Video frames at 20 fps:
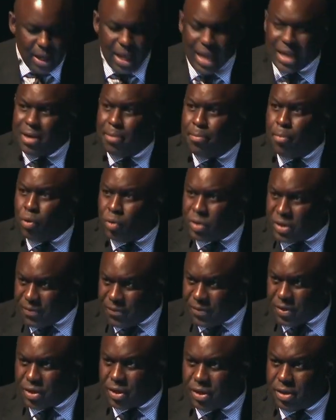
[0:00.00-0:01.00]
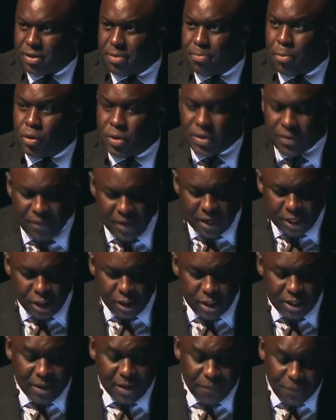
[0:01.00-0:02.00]
and the
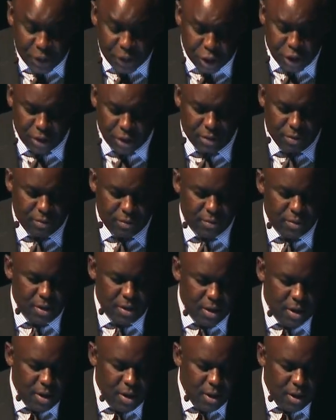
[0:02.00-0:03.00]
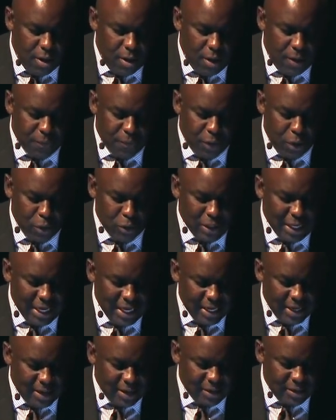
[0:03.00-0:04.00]
motivation, the vision of those
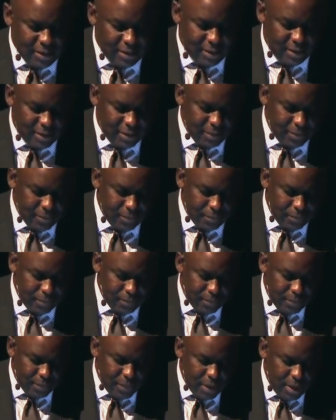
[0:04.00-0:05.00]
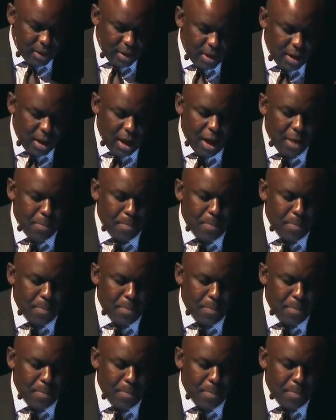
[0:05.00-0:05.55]
leaders are